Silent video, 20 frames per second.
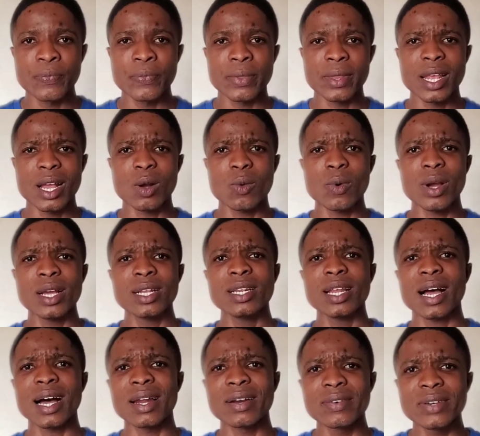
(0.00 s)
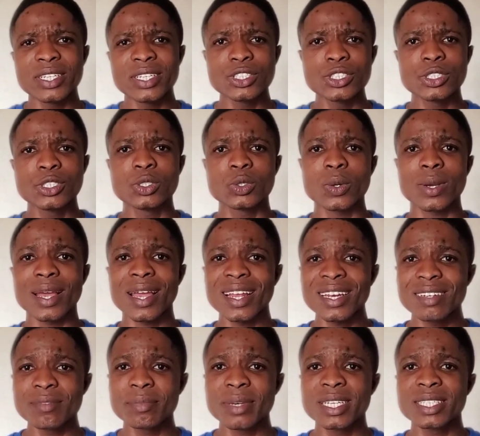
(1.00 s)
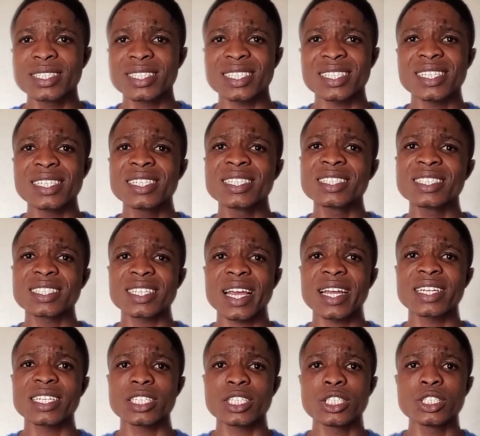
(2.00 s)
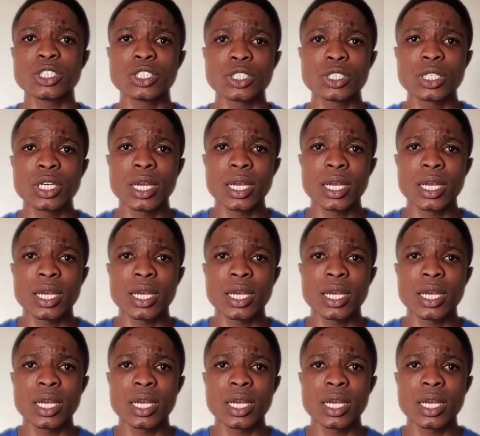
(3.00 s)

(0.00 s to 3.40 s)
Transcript: Now while arranging your element inside each